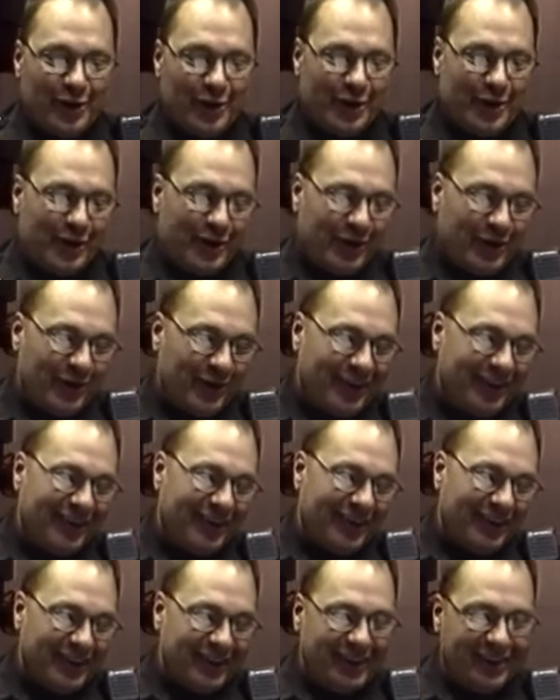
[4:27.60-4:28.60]
up to you or
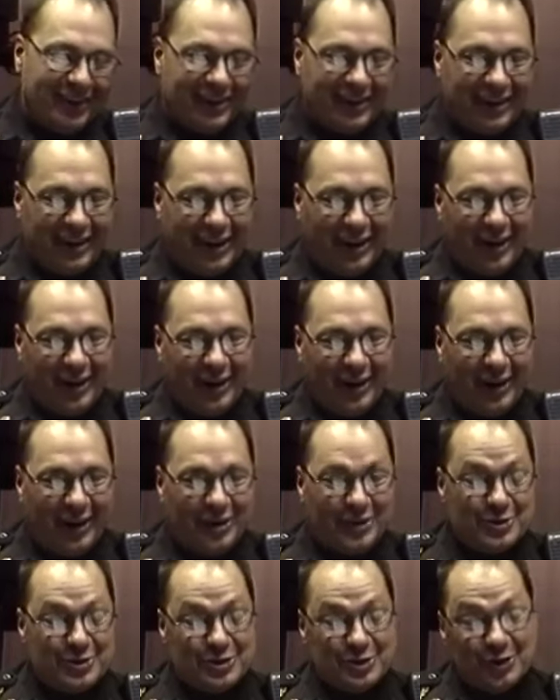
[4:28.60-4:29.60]
ask you to come with him
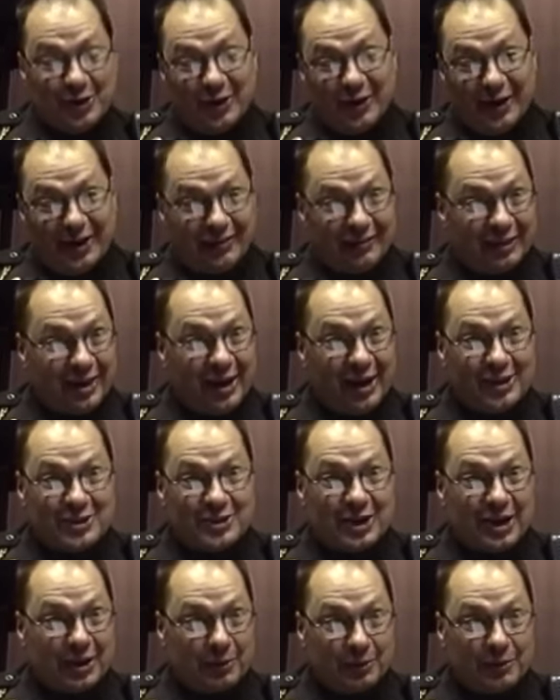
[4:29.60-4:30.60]
or something? I usually don't have
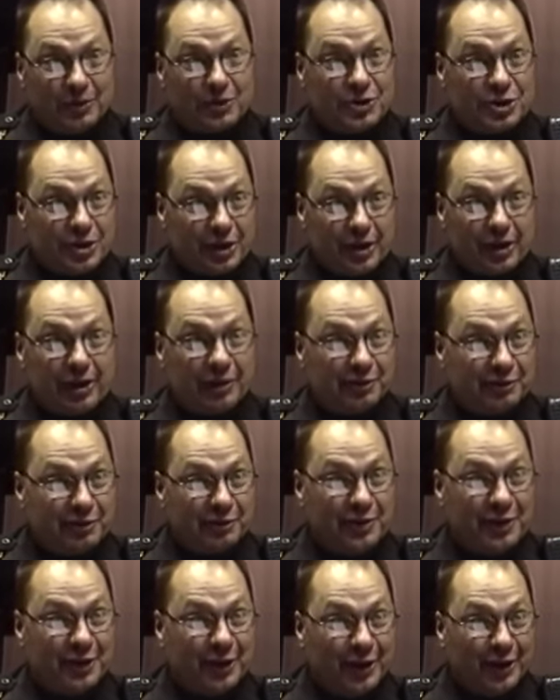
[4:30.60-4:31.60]
contact with the sheriff,
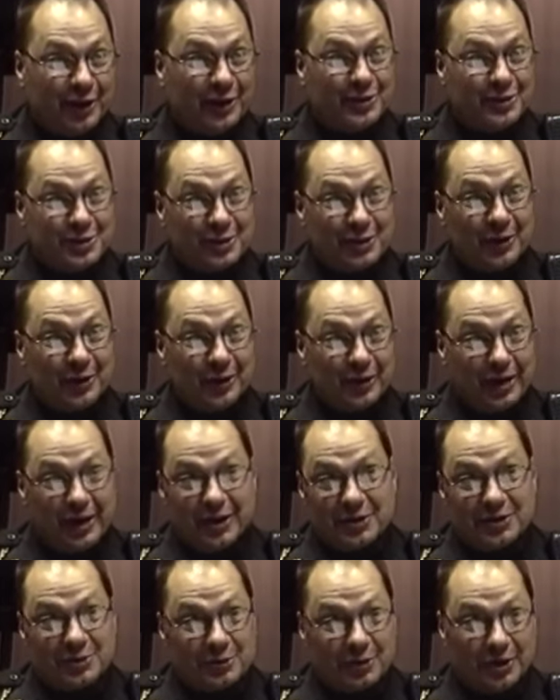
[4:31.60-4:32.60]
you know, so
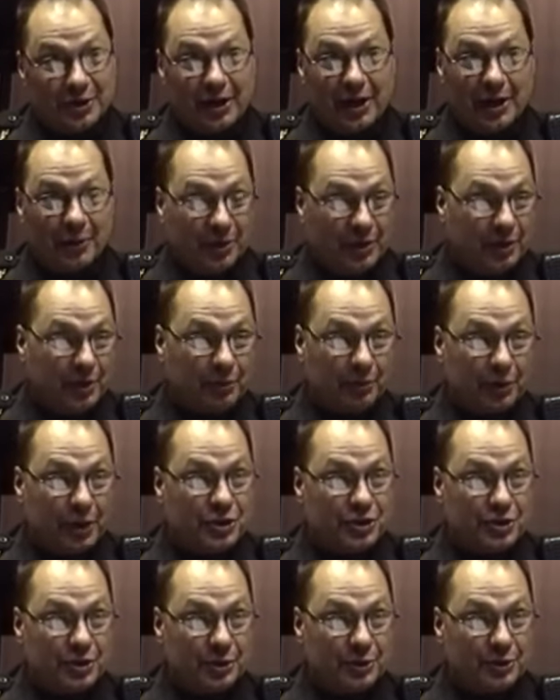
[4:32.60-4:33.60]
okay. That's what gave me the
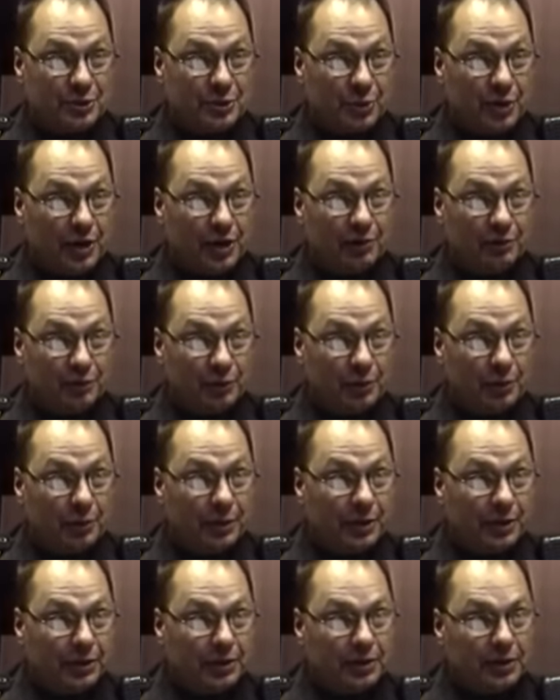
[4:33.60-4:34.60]
impression he was waiting
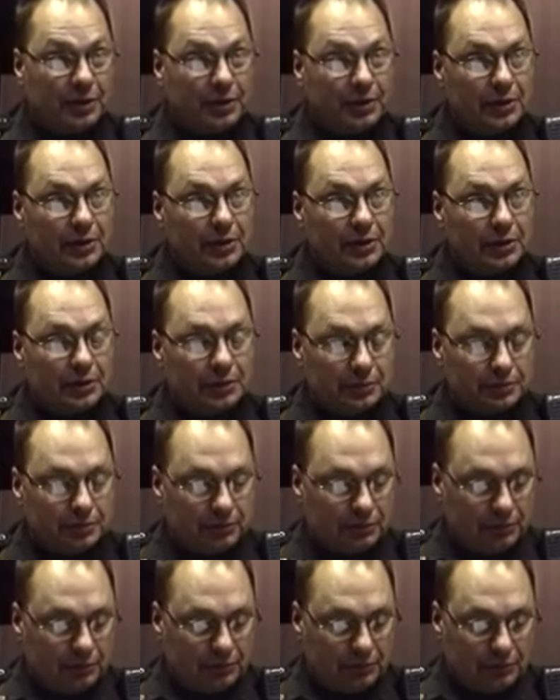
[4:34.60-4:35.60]
for me.
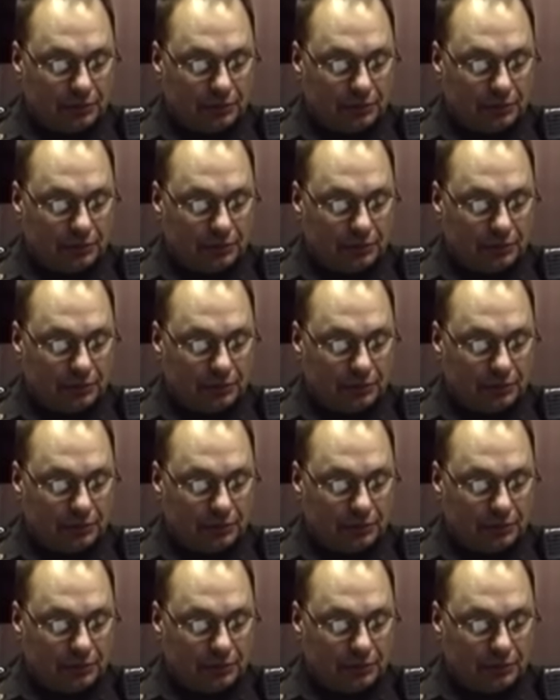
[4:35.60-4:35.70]
And